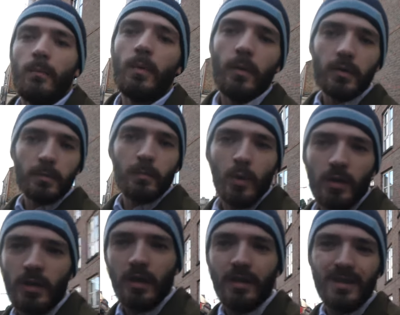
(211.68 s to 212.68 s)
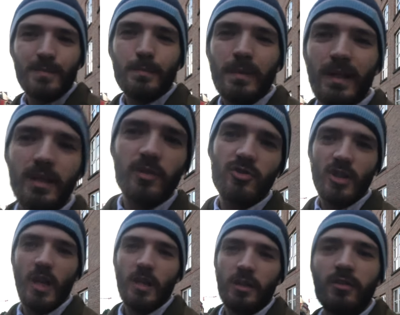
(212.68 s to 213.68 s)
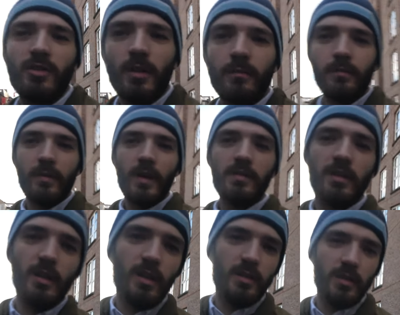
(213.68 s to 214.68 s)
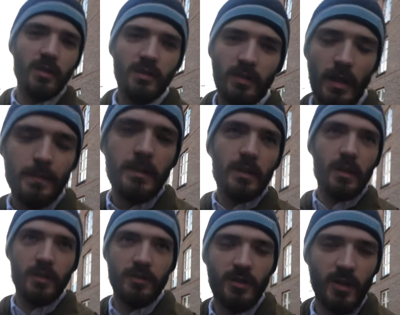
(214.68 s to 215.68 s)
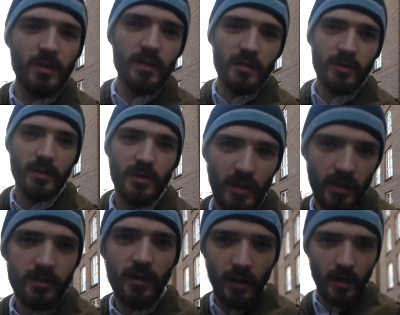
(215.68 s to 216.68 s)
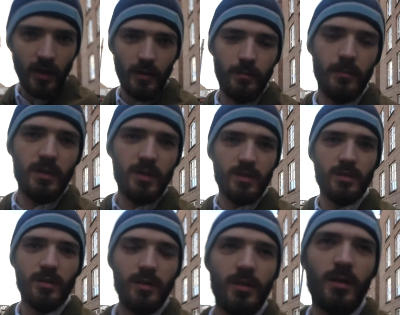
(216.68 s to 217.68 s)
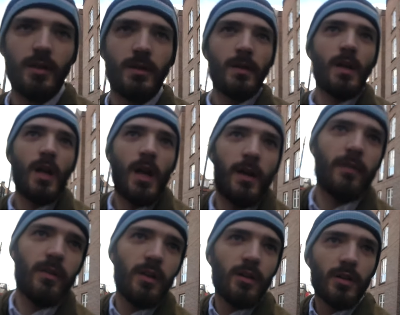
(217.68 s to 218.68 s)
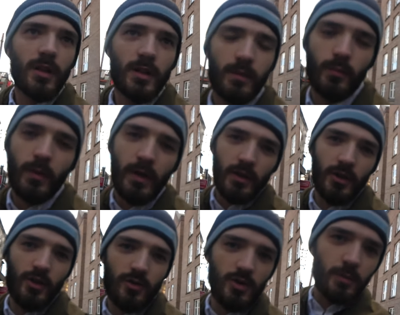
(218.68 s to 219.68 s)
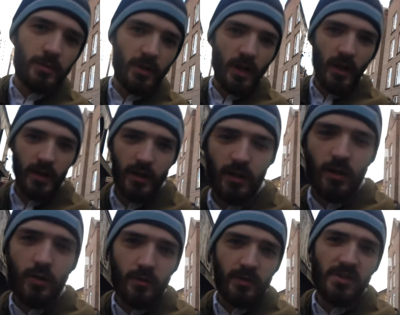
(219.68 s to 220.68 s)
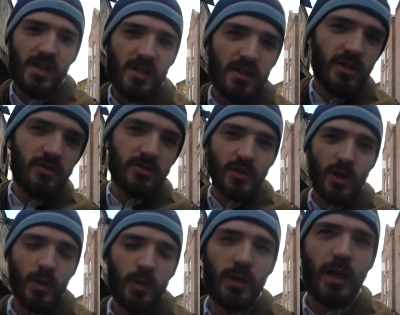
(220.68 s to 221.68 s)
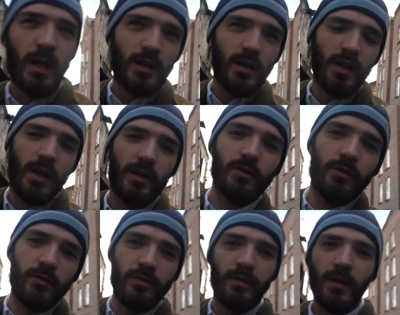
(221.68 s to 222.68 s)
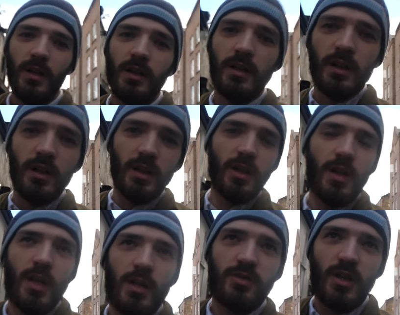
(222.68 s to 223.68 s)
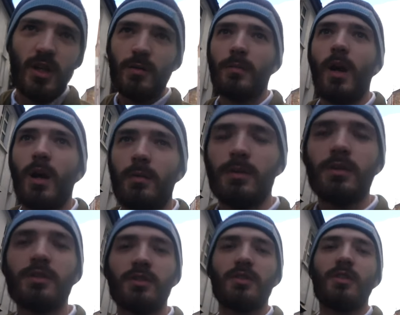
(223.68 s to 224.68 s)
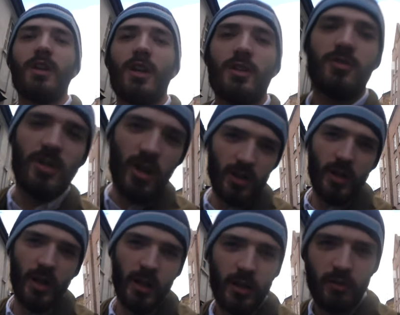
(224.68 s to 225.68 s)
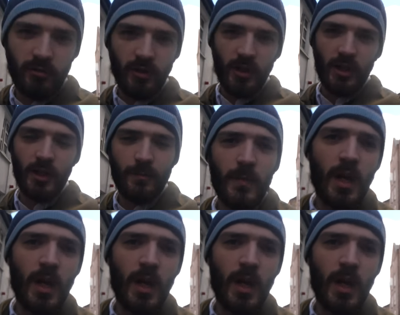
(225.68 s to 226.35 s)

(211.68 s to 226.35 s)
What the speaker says: But most importantly, I think the biggest challenge that I'm facing is accepting that it's going to take time. If you look at where YouTube started over 10 years ago, you had the likes of Philly D, Jenna Marbles, John and Hank Green,